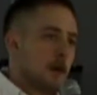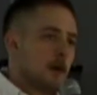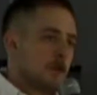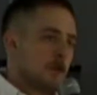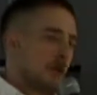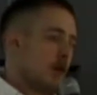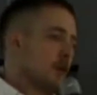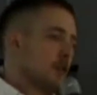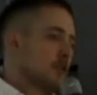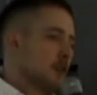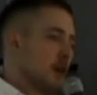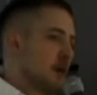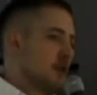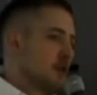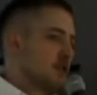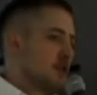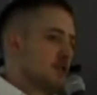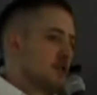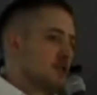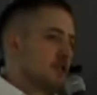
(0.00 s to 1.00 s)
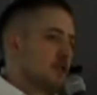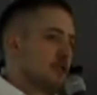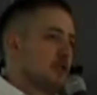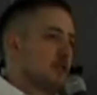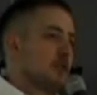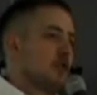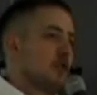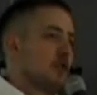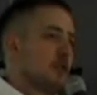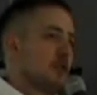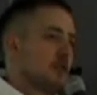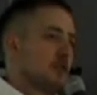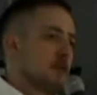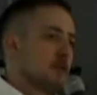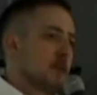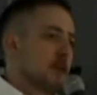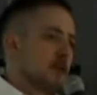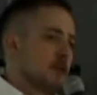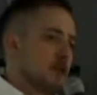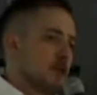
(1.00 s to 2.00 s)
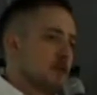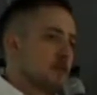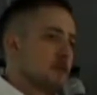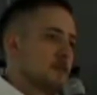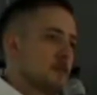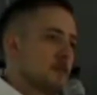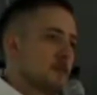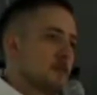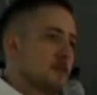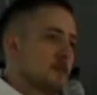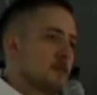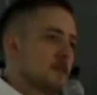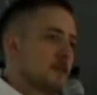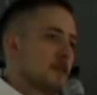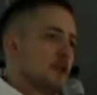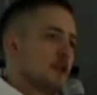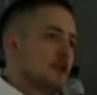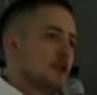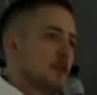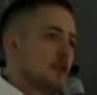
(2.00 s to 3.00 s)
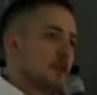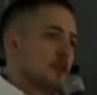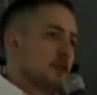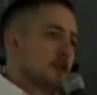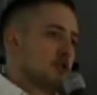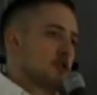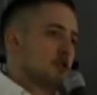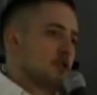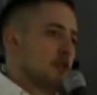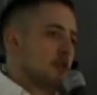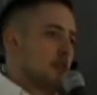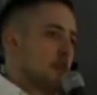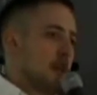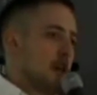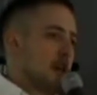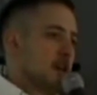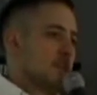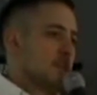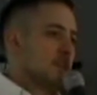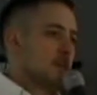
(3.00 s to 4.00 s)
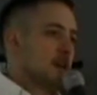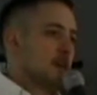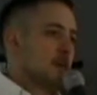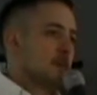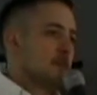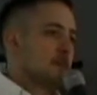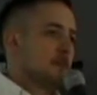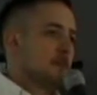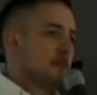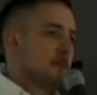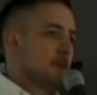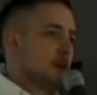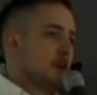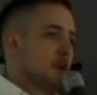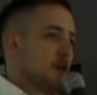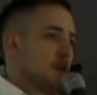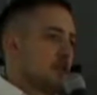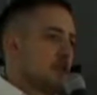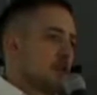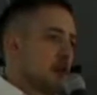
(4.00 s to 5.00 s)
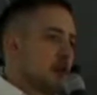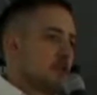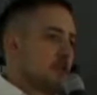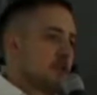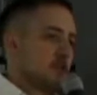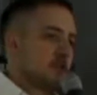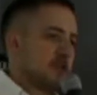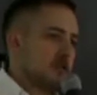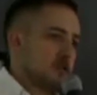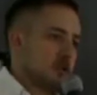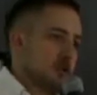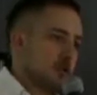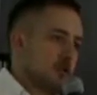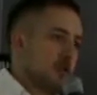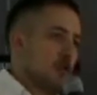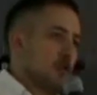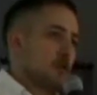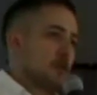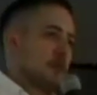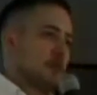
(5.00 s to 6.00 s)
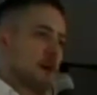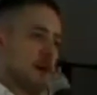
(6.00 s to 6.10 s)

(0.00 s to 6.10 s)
Yeah, so Alzheimer's is just a form of dementia. So dementia is the main term, and Alzheimer's is just a form